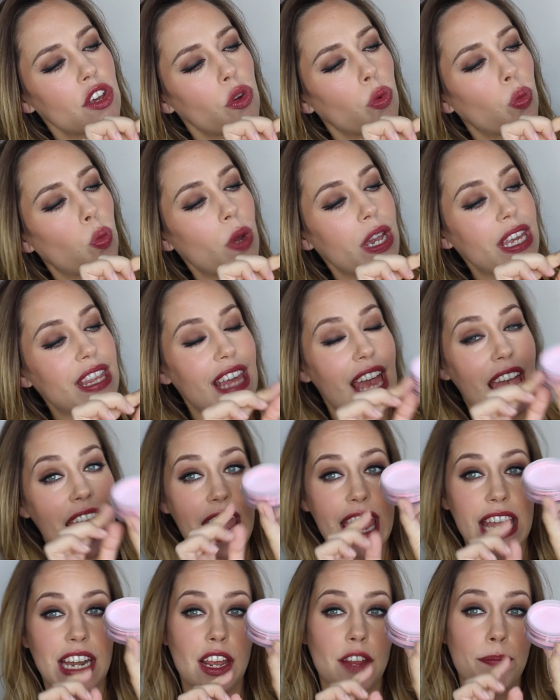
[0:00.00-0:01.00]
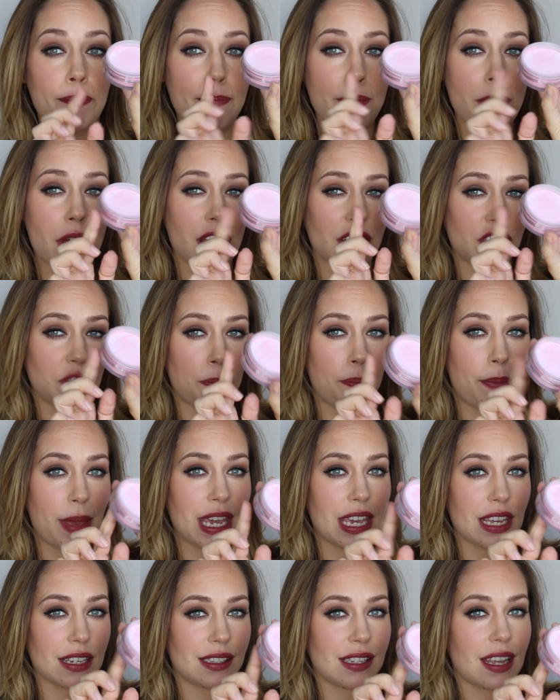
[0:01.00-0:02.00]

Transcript: within a much bigger